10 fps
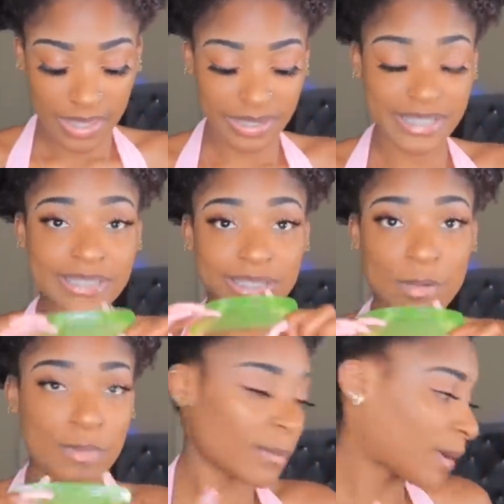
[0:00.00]
this
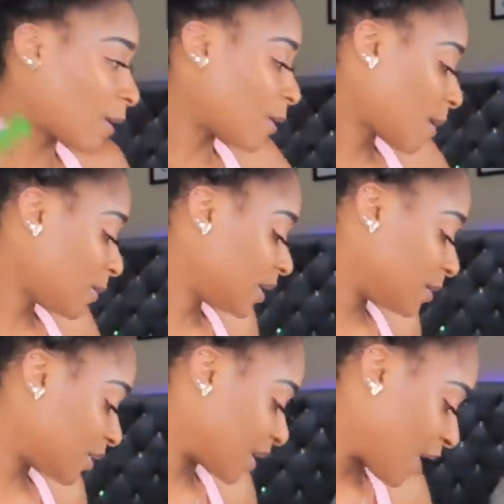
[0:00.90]
little baby comb i'm gonna need a
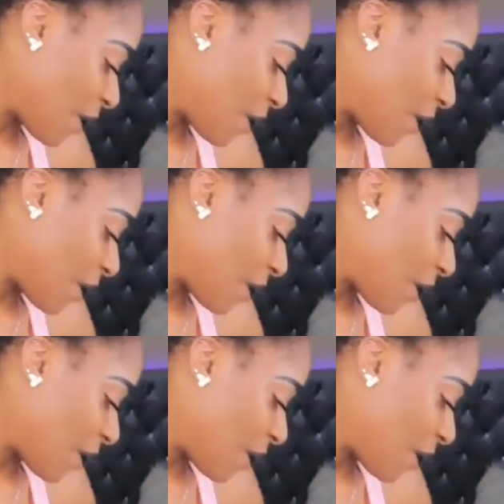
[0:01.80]
bigger comb